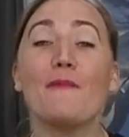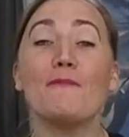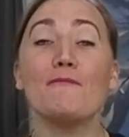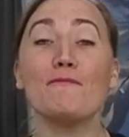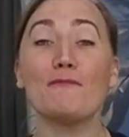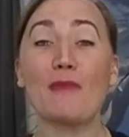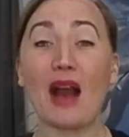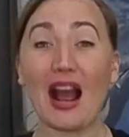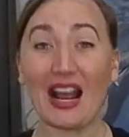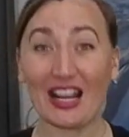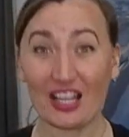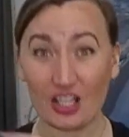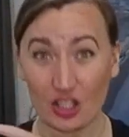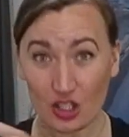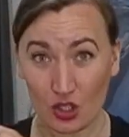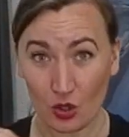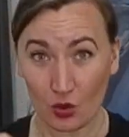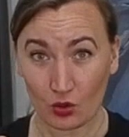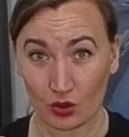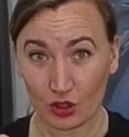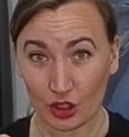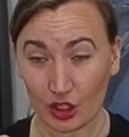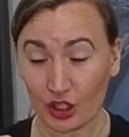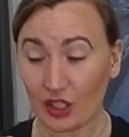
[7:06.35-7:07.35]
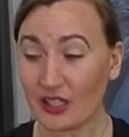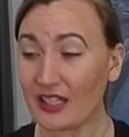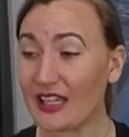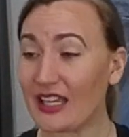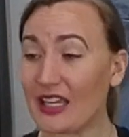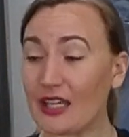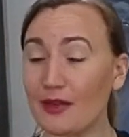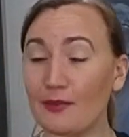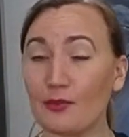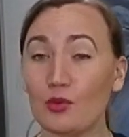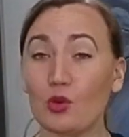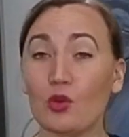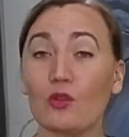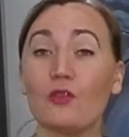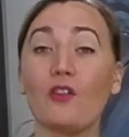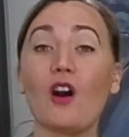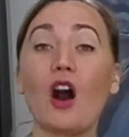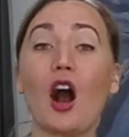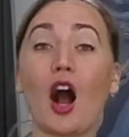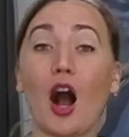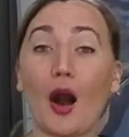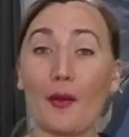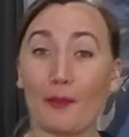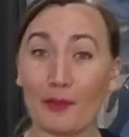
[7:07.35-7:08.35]
My shoulder can move
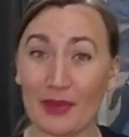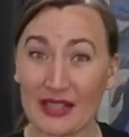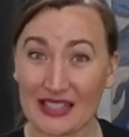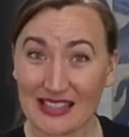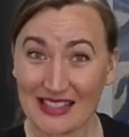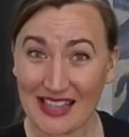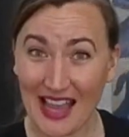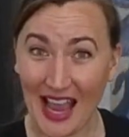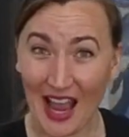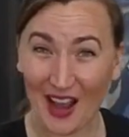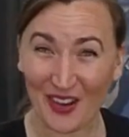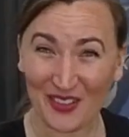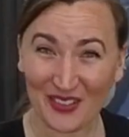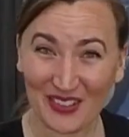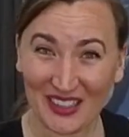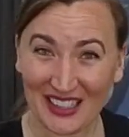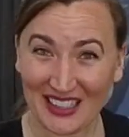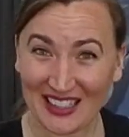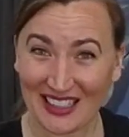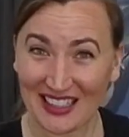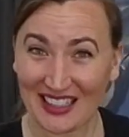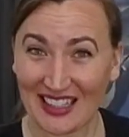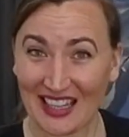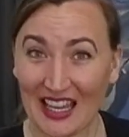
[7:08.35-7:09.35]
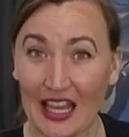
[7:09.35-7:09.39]
up and down,